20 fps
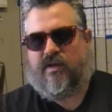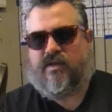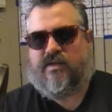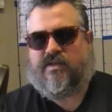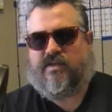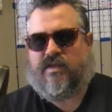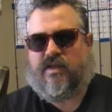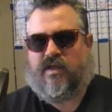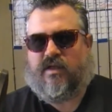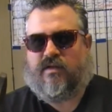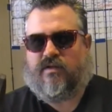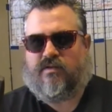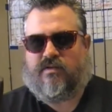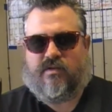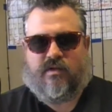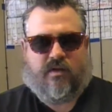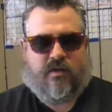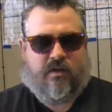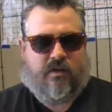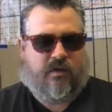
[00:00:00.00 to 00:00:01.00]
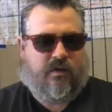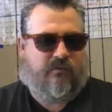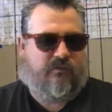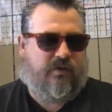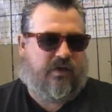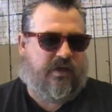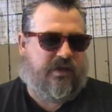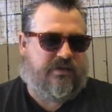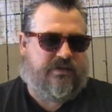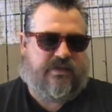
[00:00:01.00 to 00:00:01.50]
these things
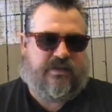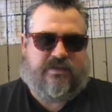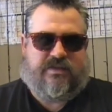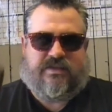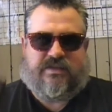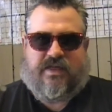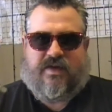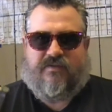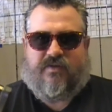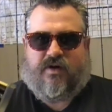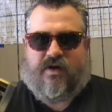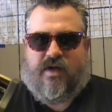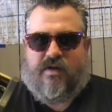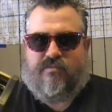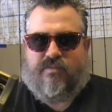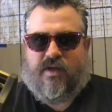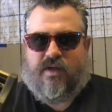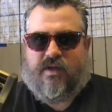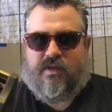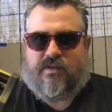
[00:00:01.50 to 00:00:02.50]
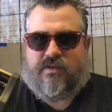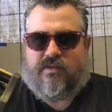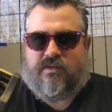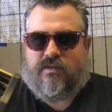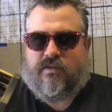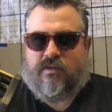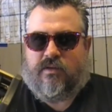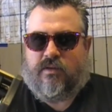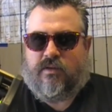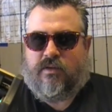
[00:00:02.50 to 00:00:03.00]
for, like I said, 7 or 8
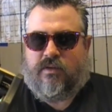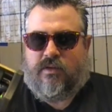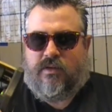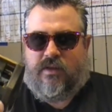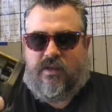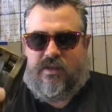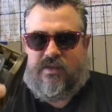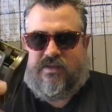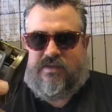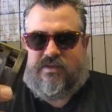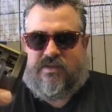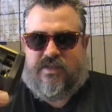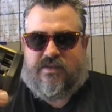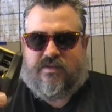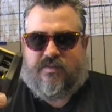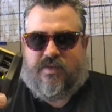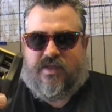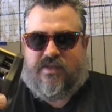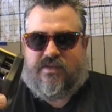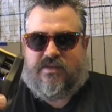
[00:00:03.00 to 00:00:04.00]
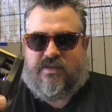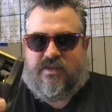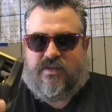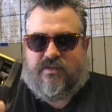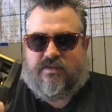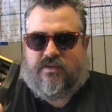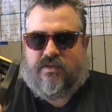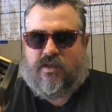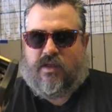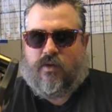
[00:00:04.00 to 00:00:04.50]
bucks, it just doesn't make
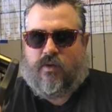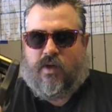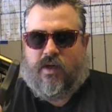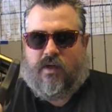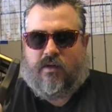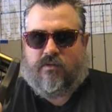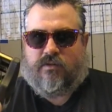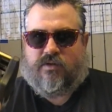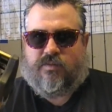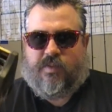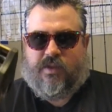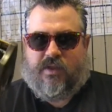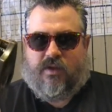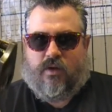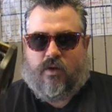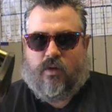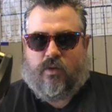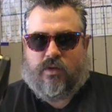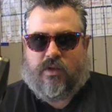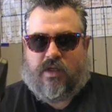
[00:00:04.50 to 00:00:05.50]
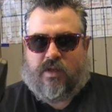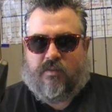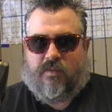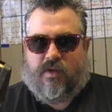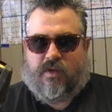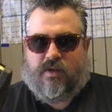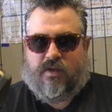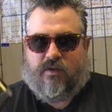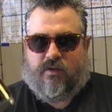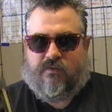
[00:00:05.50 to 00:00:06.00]
sense to go out and spend a whole lot of
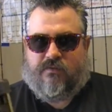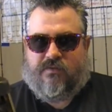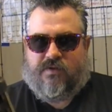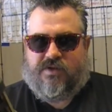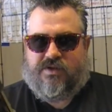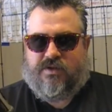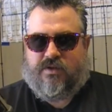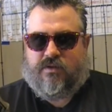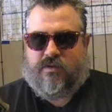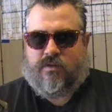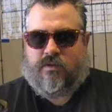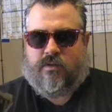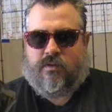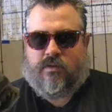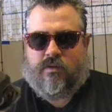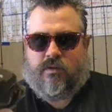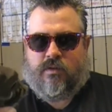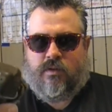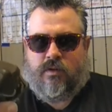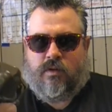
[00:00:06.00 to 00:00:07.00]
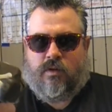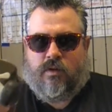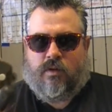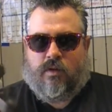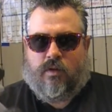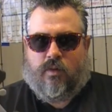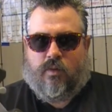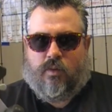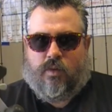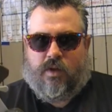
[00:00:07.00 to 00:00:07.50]
money on fishing
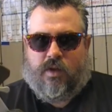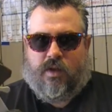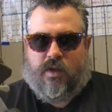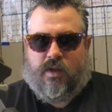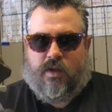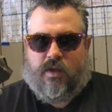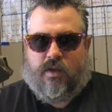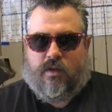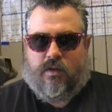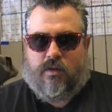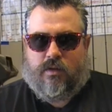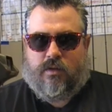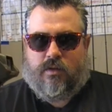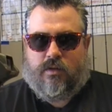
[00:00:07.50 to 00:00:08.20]
when